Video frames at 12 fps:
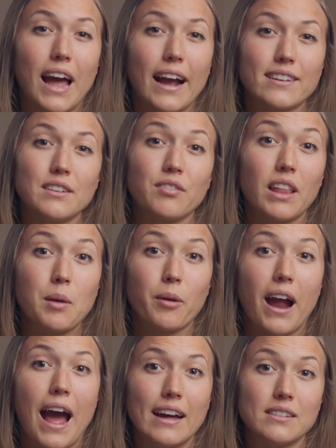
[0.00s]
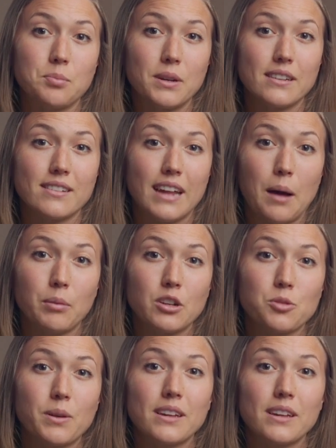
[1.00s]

active labor has been established,